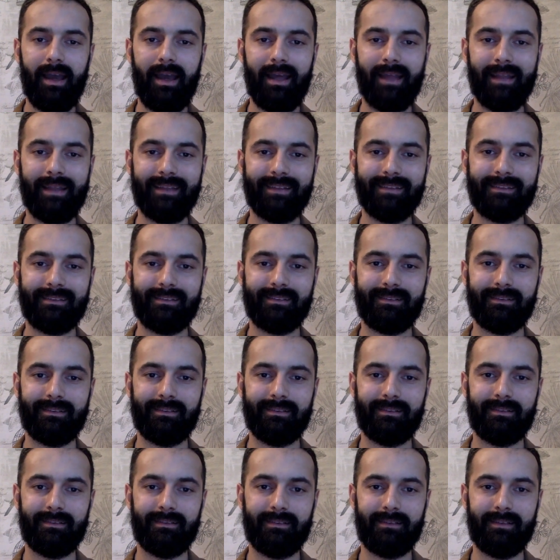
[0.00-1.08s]
And
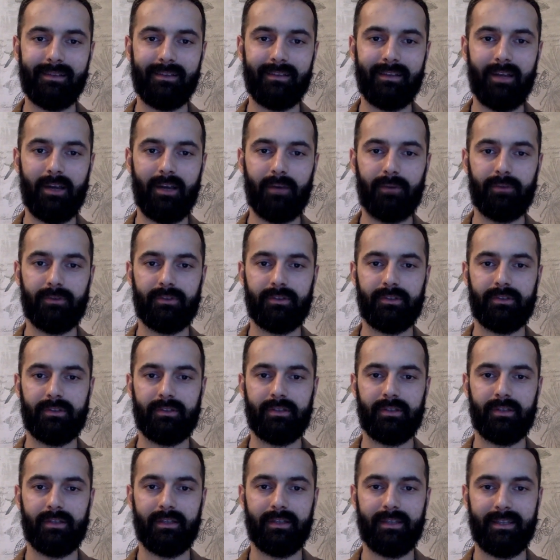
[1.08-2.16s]
that's how
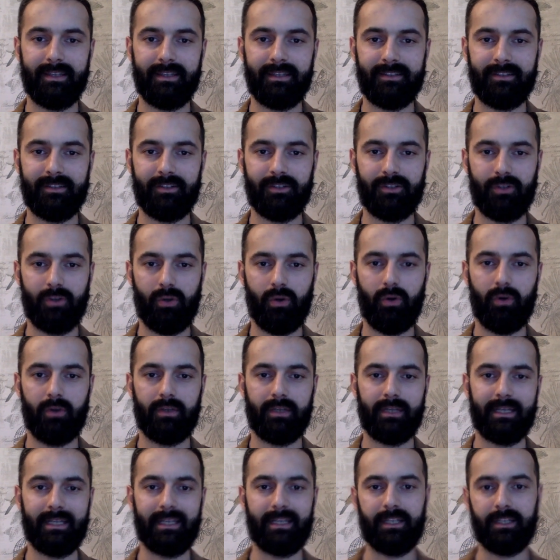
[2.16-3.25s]
kids are taught
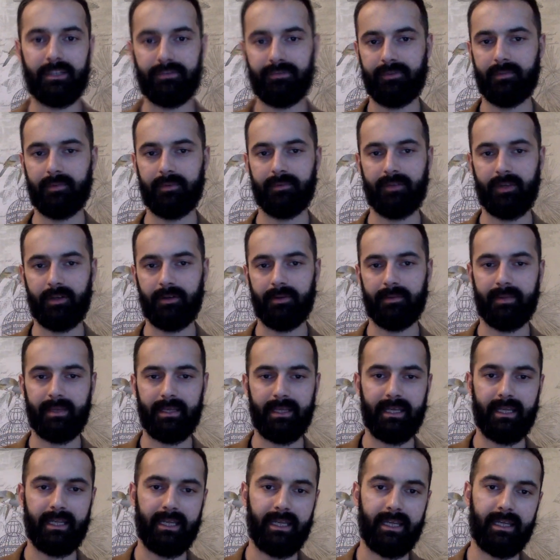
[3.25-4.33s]
English from the very
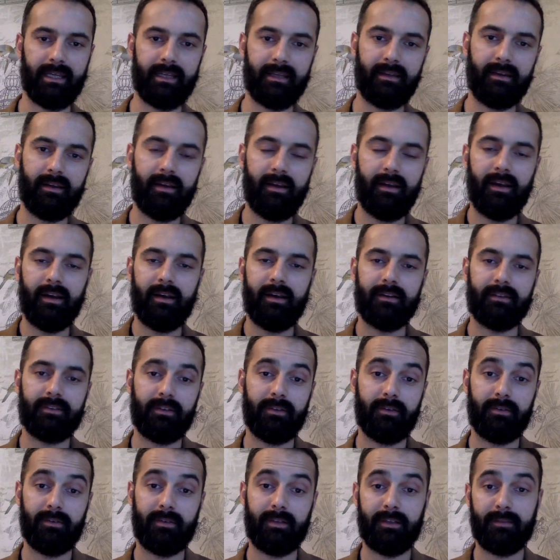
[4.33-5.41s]
beginning.
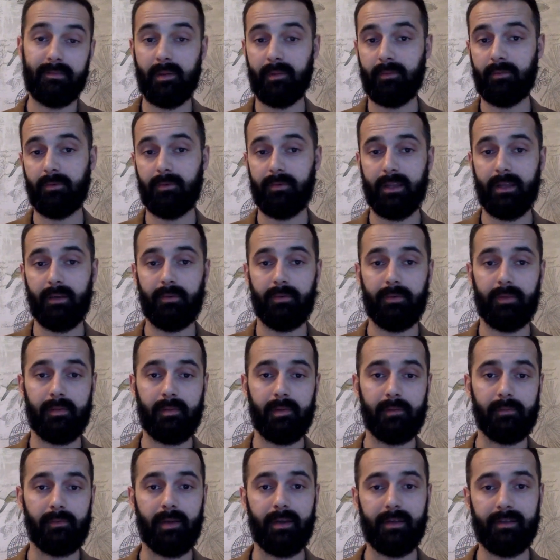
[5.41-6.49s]
So they
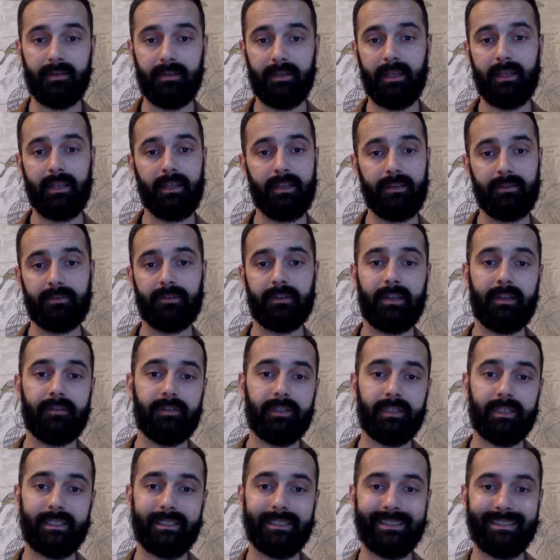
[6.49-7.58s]
memorize it and they use it
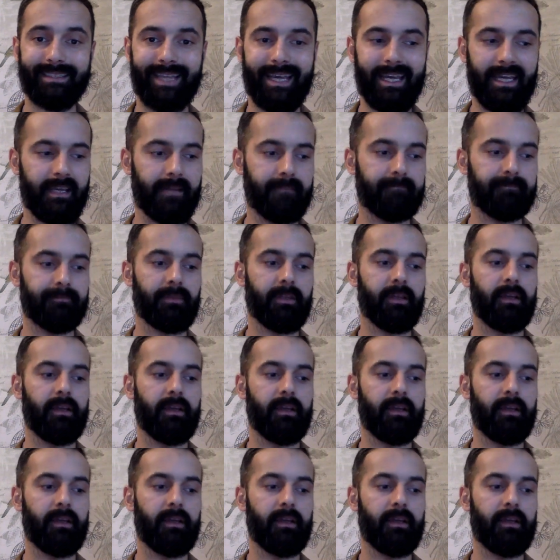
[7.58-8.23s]
every day.